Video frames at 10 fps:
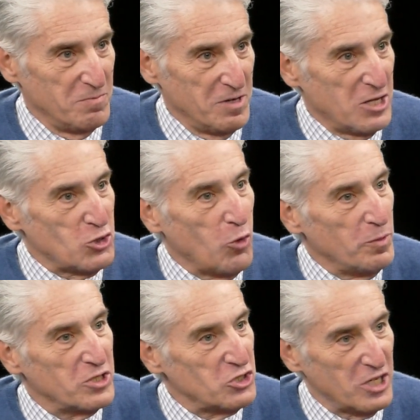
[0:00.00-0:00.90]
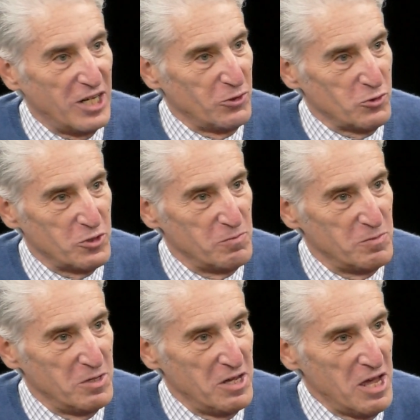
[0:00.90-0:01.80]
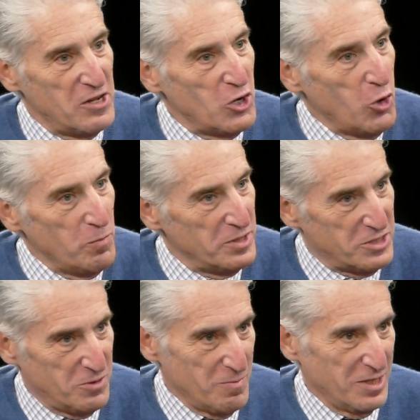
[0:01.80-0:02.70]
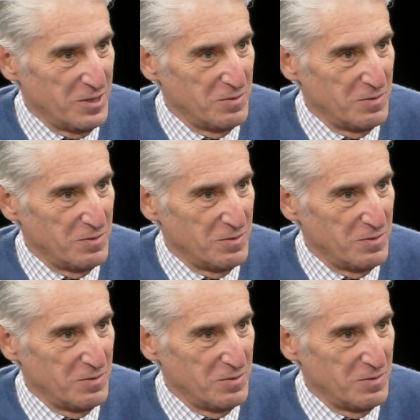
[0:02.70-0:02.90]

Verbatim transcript: and it's open to scholars. And they opened it to me.